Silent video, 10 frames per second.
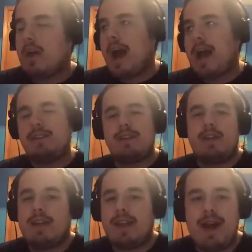I say
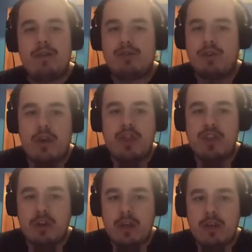like Arizona
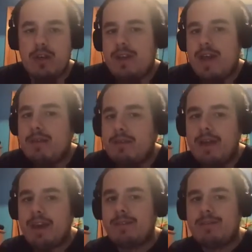30, and then
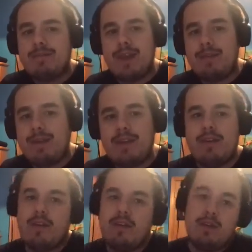like maybe
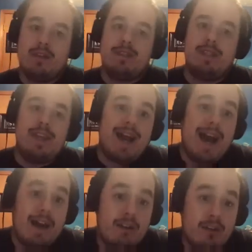
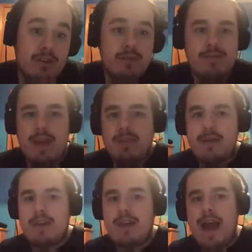Seattle,
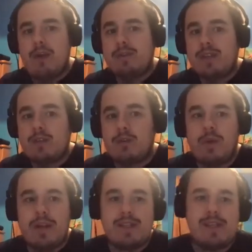maybe I would say
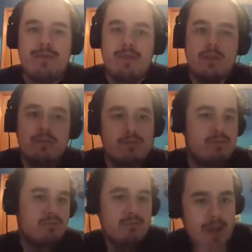27,
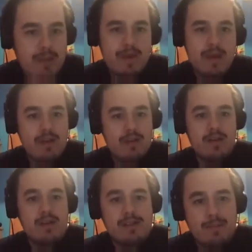maybe
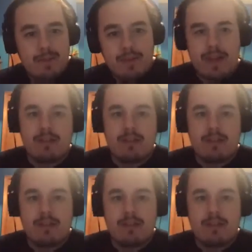something like